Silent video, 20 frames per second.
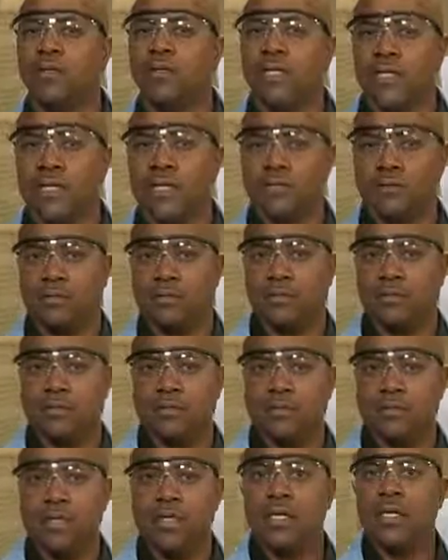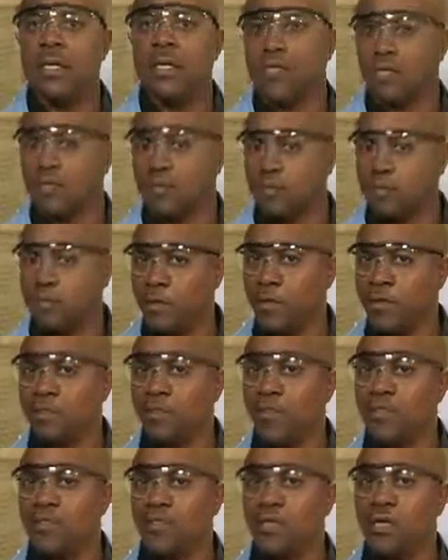a minute. A split
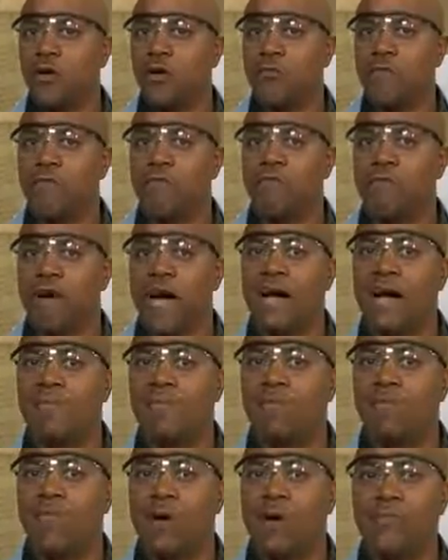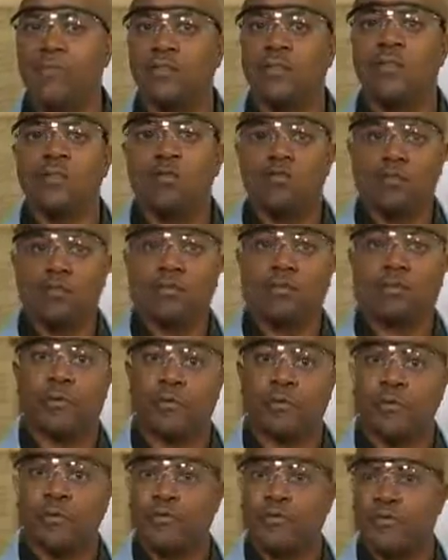ratio of 5 to 1 will
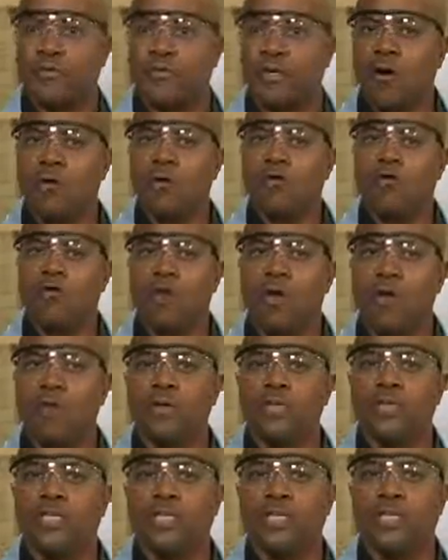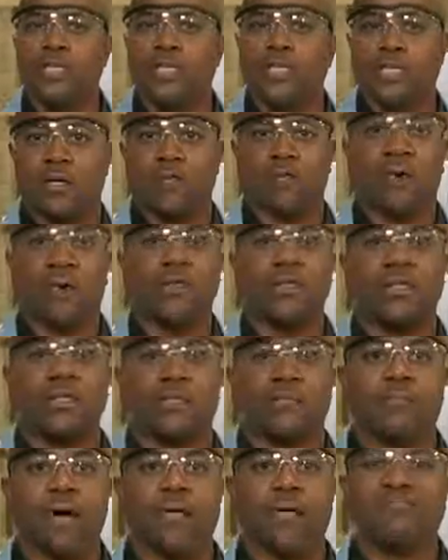produce a total flow in the inlet of only
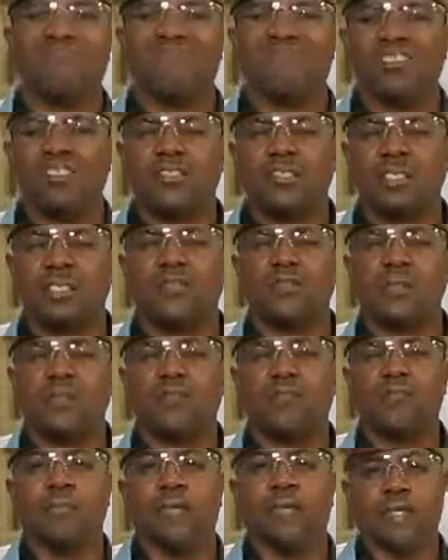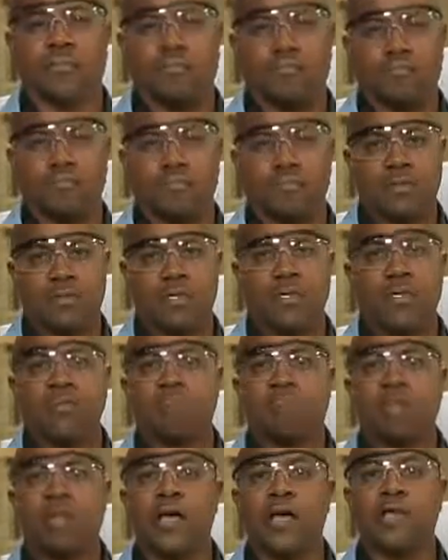about 6 mils a minute.
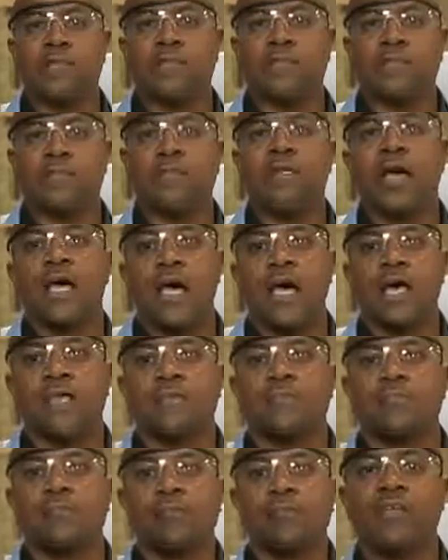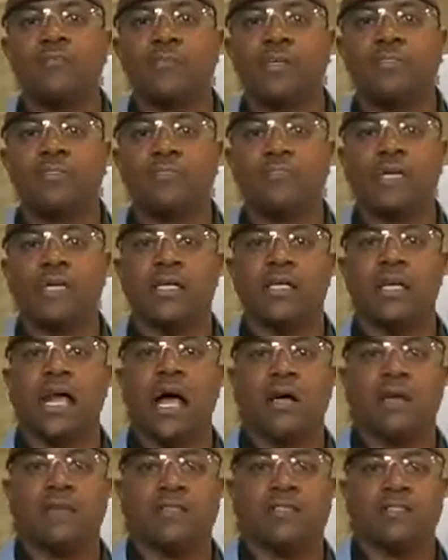Plus, add the 3 mils a minute
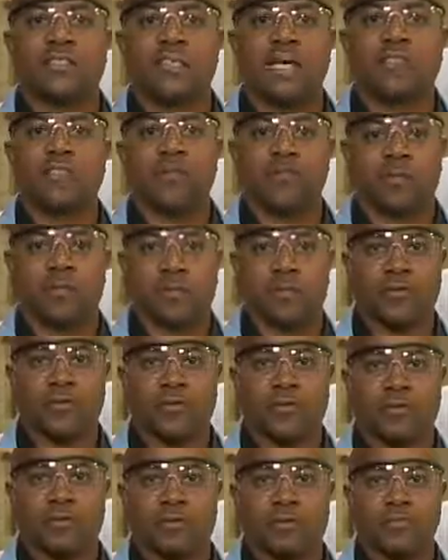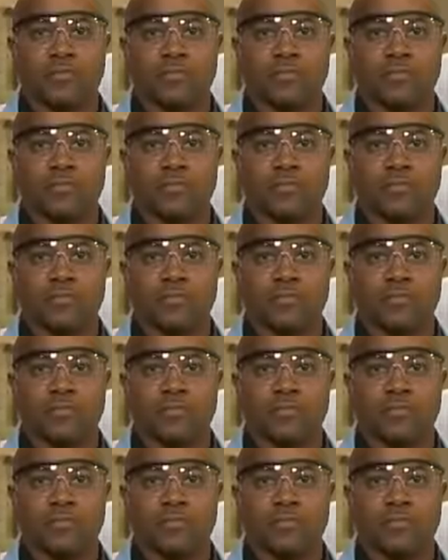out of the septum purge.